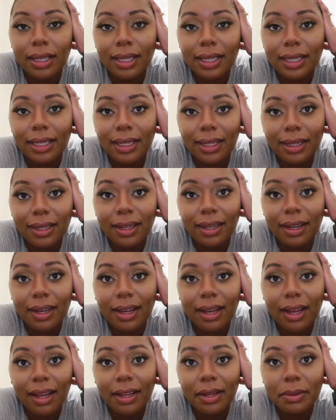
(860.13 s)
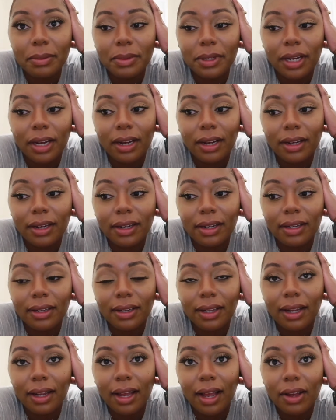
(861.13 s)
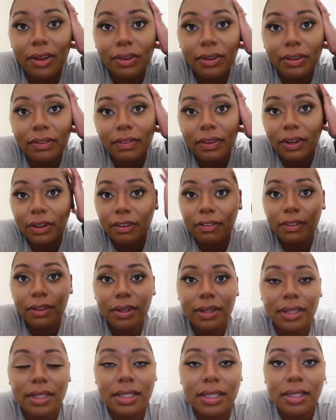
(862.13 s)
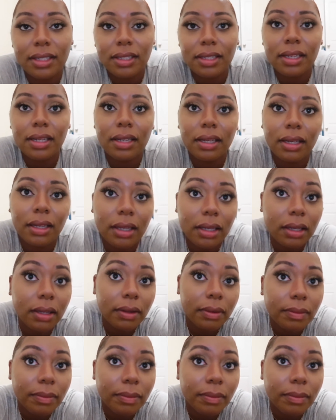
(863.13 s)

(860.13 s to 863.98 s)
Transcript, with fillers: yeah, I am tired. Like, I don't even know if you can see,